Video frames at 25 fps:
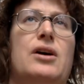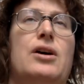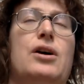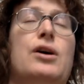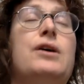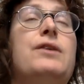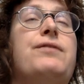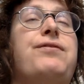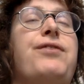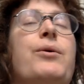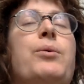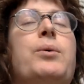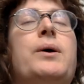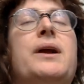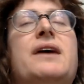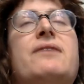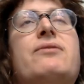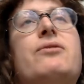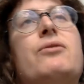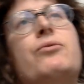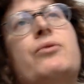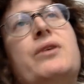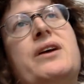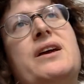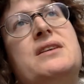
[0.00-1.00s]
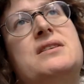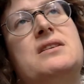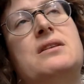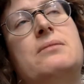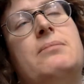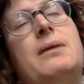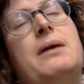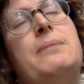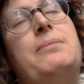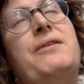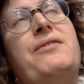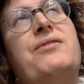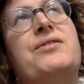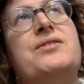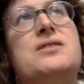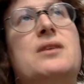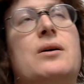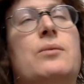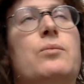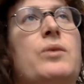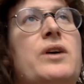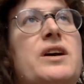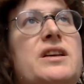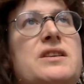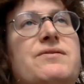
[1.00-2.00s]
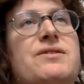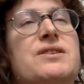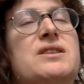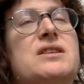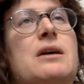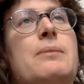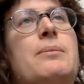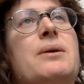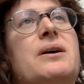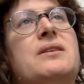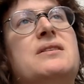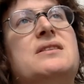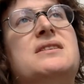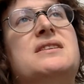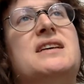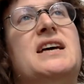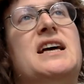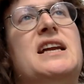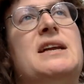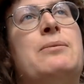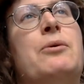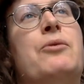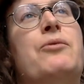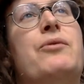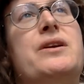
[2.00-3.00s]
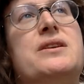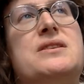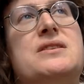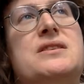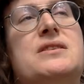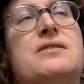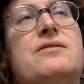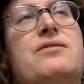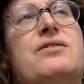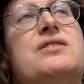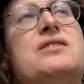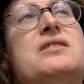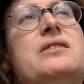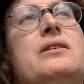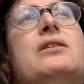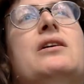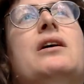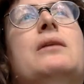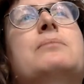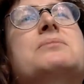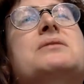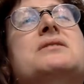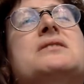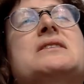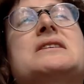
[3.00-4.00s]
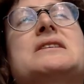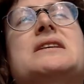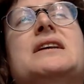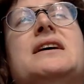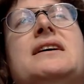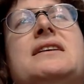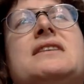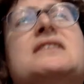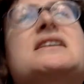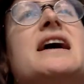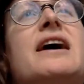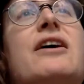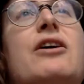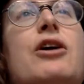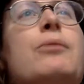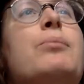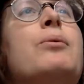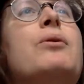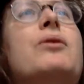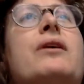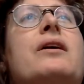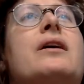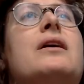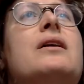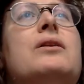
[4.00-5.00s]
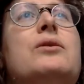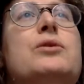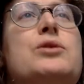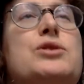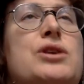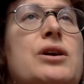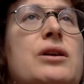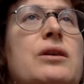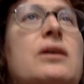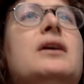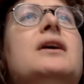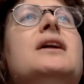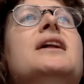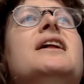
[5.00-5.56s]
who for whatever reason, maybe for some ways, for some understandable reasons, have still come to this like terrible conclusion